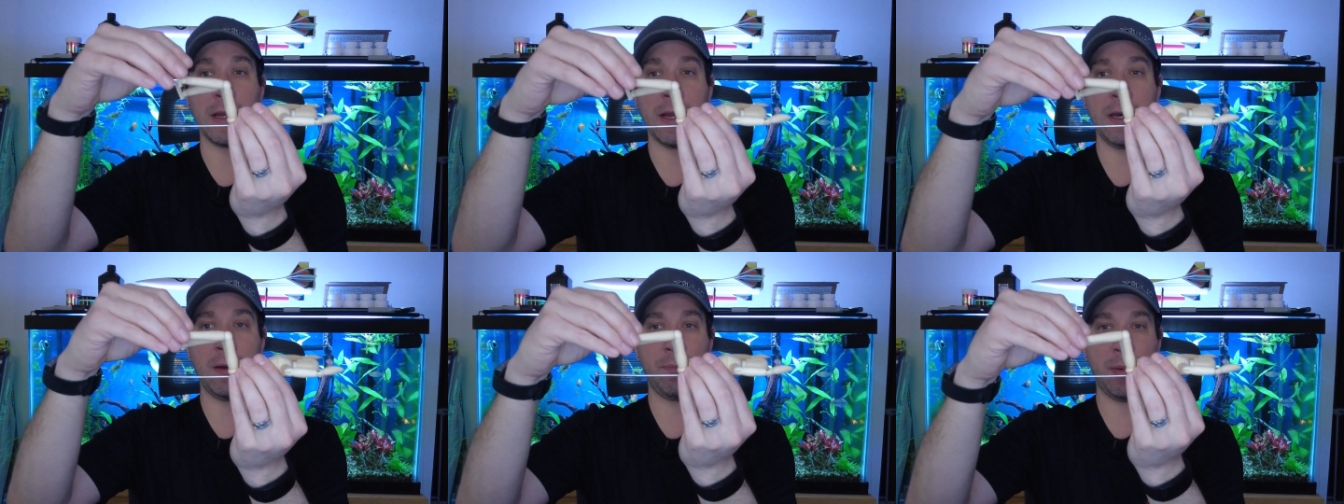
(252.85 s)

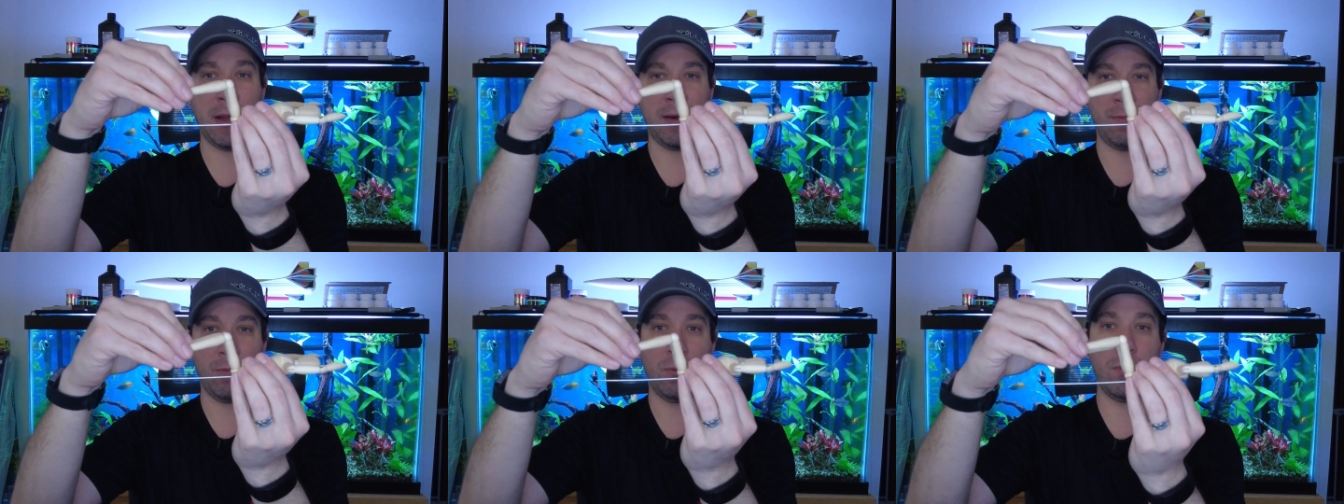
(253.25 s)
in a
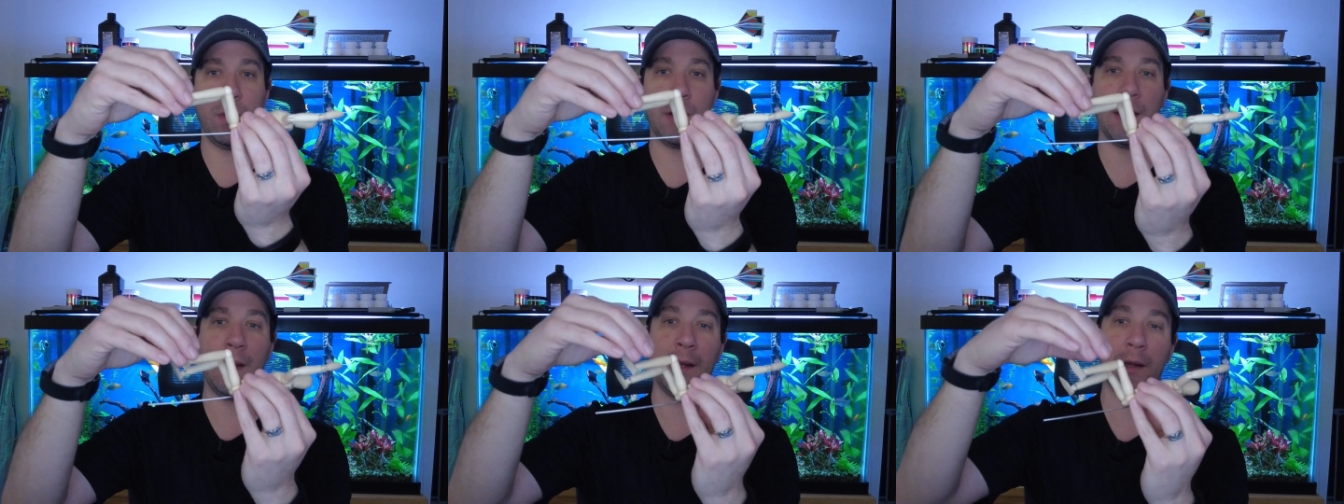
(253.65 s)
bit.
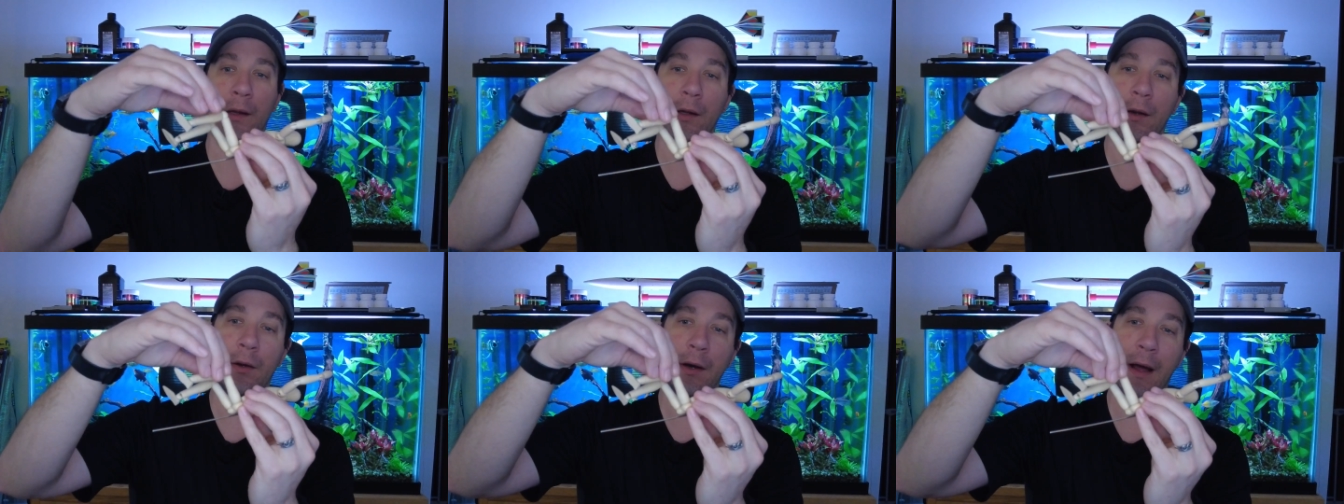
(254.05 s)
Woody,
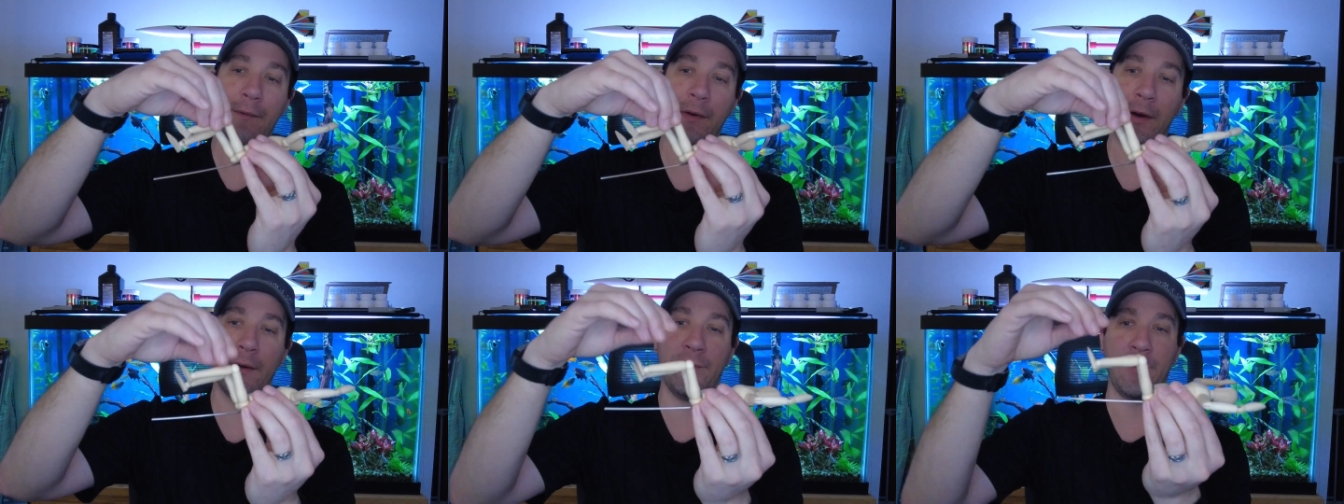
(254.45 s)
you're not
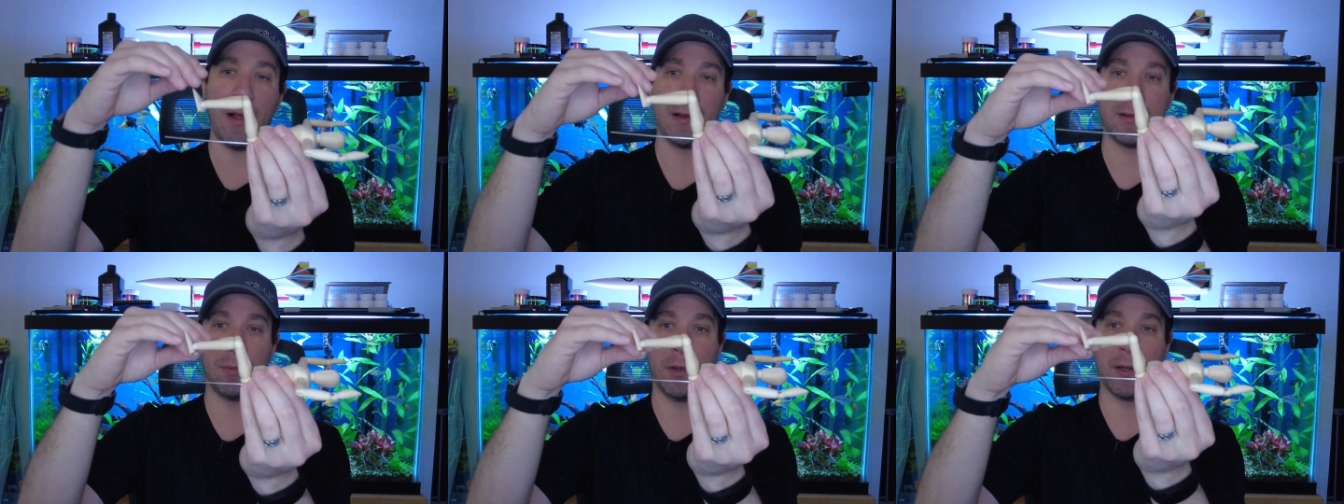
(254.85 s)
very
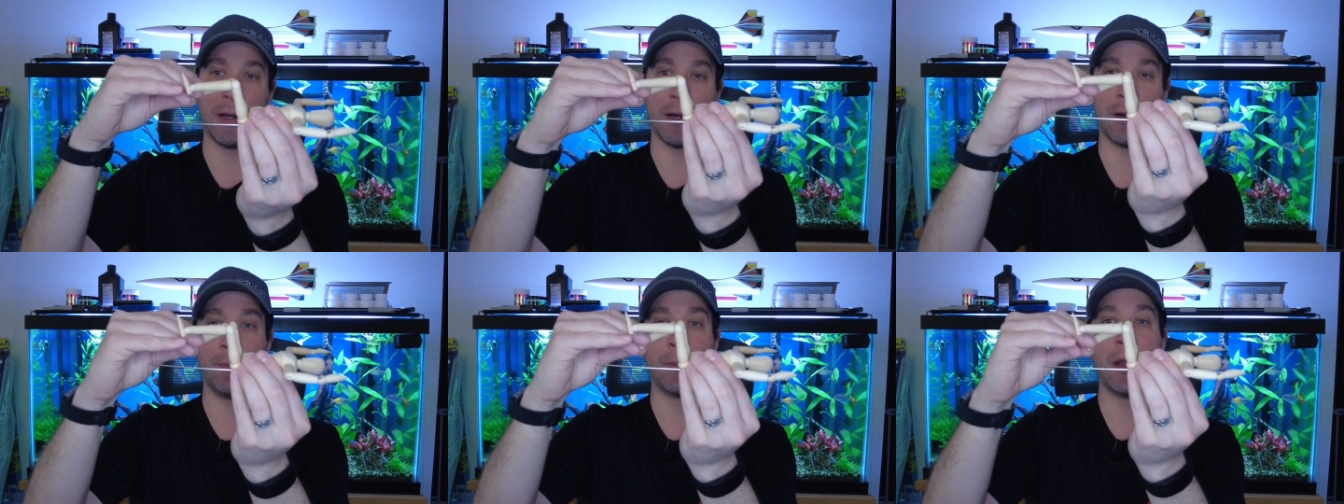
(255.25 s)
flexible
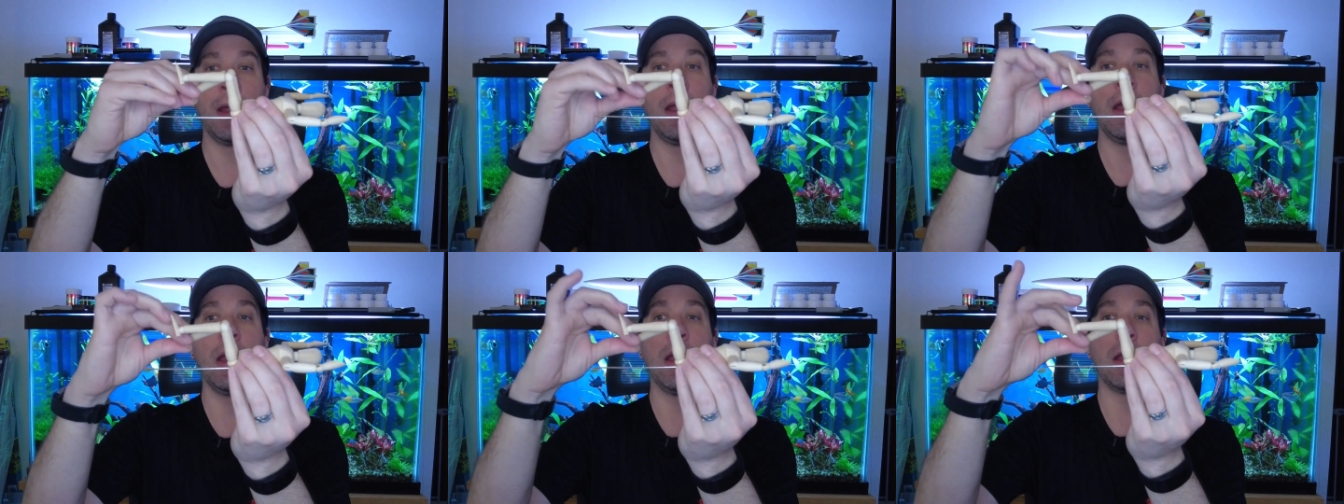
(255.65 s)
here.
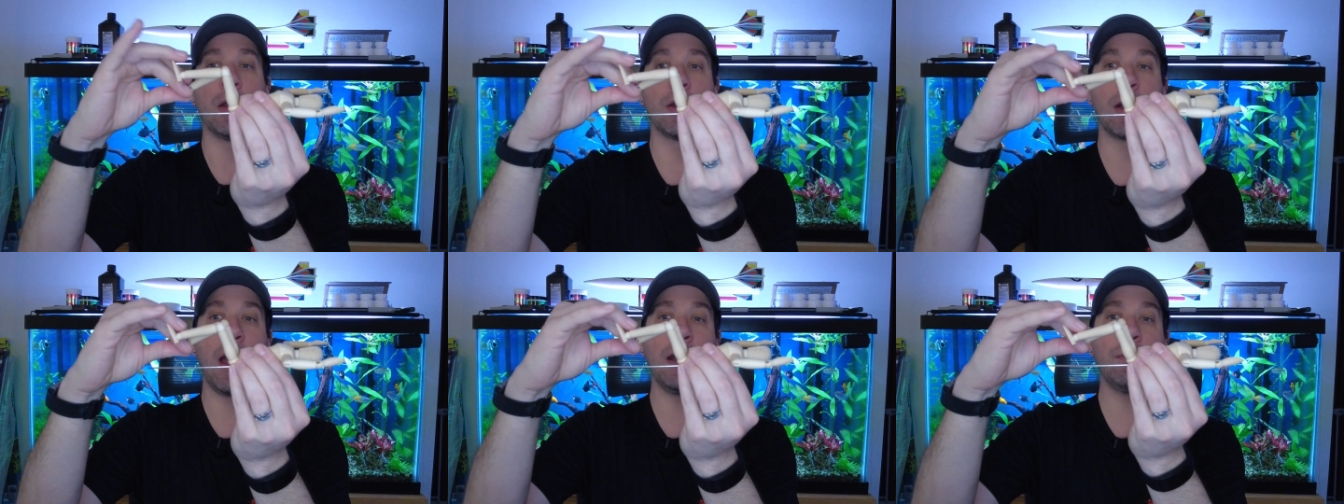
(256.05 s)

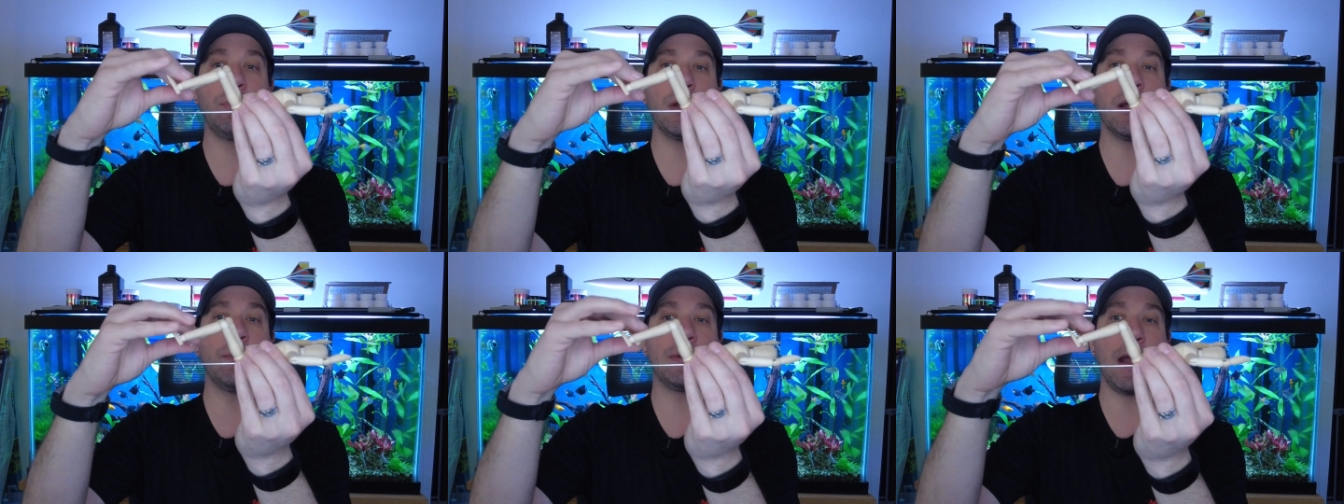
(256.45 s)
Kind of
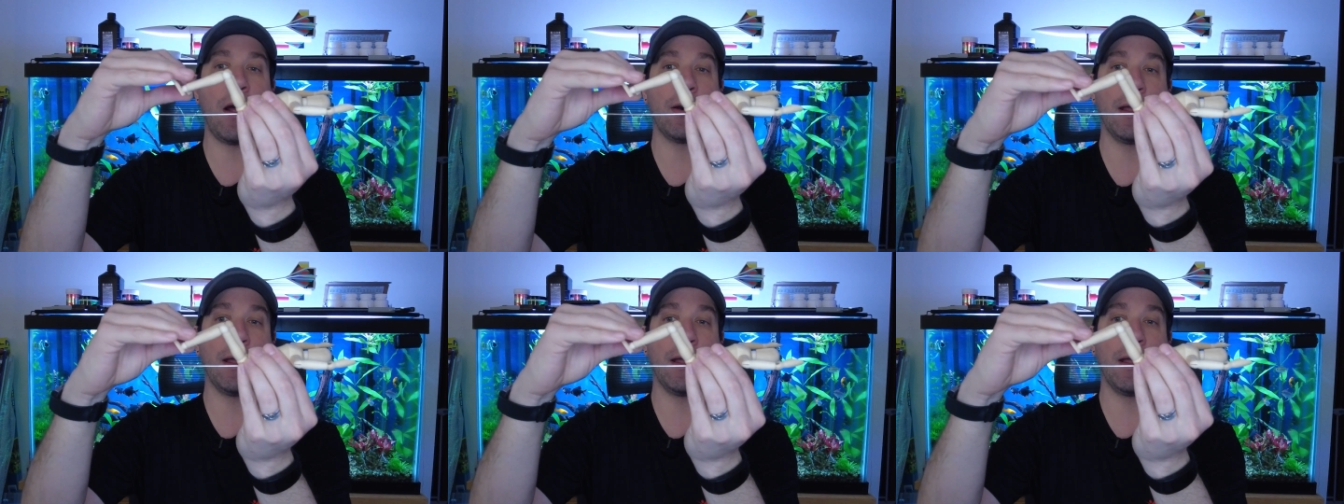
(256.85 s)
bring them down